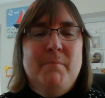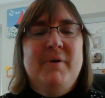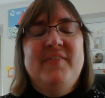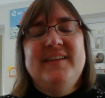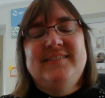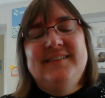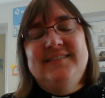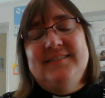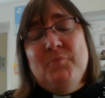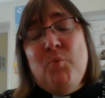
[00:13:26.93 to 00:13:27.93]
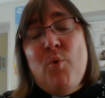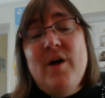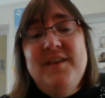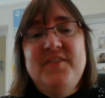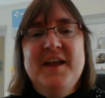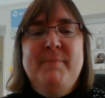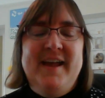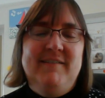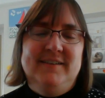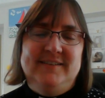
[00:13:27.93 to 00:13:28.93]
But this is one of the
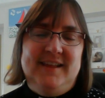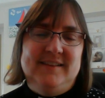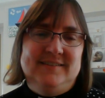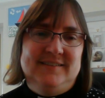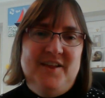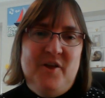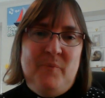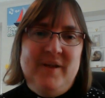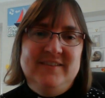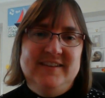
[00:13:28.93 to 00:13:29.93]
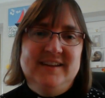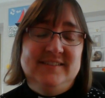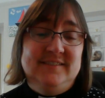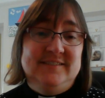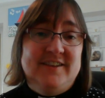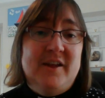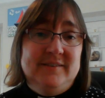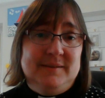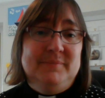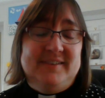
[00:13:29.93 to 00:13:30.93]
appearances when Jesus
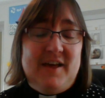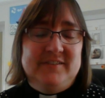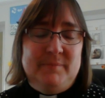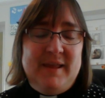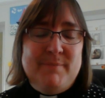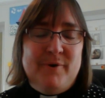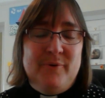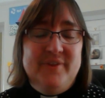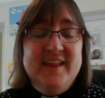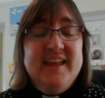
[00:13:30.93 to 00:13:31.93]
shows himself to people.